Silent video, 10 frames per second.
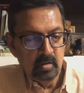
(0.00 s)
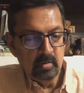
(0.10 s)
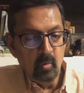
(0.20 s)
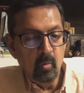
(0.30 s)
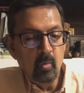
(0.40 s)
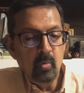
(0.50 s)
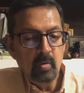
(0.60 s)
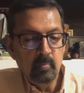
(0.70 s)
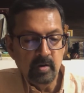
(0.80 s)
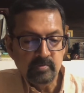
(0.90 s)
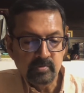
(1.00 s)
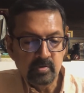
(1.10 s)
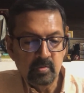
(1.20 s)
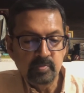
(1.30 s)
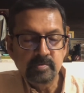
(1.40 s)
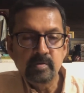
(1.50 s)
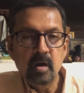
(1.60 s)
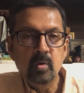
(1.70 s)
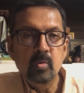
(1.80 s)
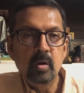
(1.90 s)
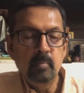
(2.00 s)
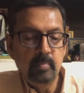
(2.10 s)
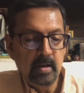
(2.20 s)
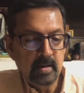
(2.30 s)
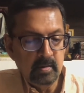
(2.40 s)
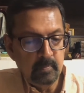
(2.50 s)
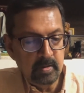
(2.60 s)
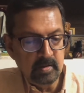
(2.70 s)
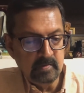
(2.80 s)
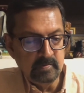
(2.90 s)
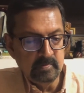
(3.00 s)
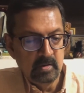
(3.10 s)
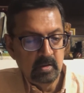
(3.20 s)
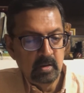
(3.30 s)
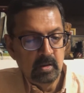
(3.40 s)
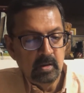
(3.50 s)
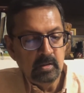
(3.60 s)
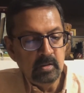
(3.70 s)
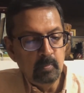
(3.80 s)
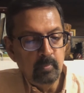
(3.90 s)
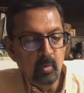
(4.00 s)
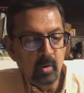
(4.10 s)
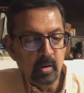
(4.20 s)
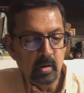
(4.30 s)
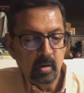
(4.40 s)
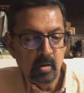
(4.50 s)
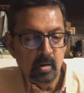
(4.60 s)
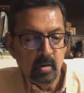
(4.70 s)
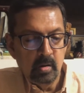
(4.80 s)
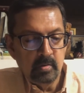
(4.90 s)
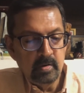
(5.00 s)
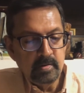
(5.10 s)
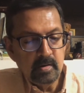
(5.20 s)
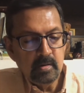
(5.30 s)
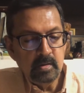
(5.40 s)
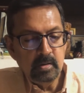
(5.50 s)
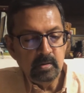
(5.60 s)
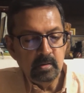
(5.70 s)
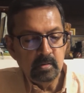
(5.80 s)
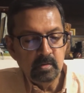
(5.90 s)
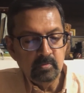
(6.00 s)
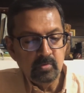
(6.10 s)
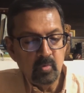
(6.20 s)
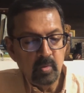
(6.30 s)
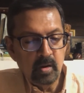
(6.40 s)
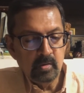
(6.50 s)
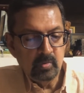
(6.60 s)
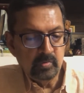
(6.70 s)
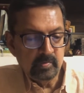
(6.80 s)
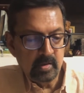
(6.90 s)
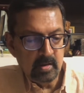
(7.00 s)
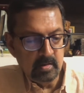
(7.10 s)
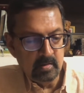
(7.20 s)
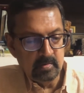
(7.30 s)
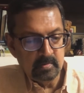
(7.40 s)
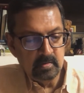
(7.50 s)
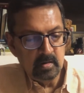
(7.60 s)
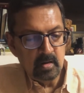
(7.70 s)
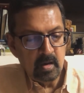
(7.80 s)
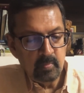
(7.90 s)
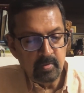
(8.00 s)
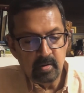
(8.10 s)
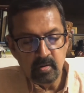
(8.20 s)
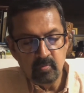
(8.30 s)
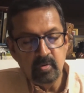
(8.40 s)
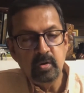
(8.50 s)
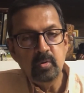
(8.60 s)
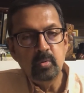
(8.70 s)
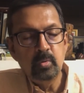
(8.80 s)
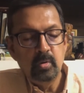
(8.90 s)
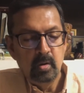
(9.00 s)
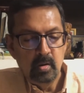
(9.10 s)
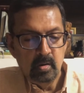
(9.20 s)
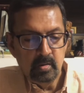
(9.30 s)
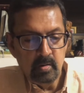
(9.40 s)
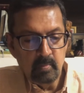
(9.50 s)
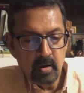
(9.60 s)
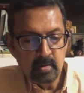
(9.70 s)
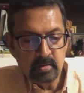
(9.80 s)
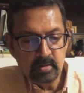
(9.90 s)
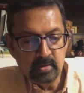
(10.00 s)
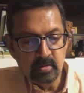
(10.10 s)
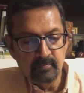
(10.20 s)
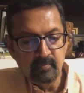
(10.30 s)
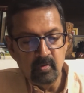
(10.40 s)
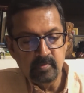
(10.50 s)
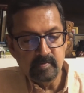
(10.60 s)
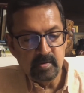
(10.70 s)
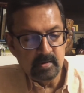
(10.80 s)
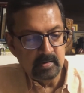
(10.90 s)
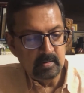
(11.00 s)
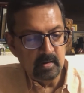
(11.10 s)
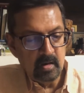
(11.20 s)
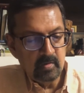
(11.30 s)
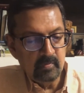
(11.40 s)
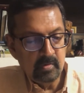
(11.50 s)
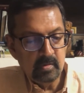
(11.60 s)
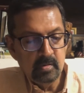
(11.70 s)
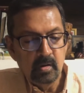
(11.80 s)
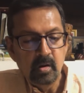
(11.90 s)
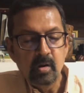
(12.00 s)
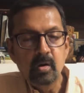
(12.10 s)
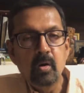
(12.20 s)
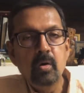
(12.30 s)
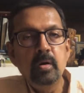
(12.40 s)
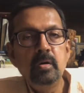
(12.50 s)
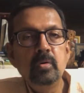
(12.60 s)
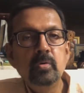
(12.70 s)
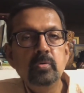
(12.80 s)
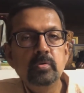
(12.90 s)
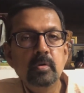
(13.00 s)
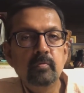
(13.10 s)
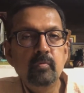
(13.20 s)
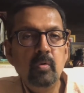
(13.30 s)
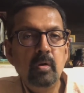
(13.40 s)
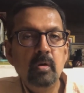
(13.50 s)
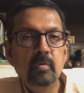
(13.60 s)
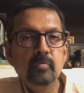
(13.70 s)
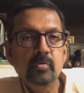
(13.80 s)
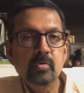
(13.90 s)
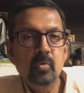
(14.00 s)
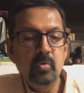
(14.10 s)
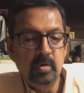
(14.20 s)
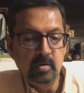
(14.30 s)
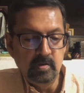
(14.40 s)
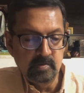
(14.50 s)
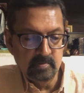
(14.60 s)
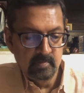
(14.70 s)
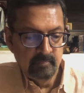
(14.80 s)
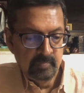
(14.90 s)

The old bus stop is now a blank page. In the book, returning the tobacco scent, the library window, reminding the forsaken lover, corridors are full of stories.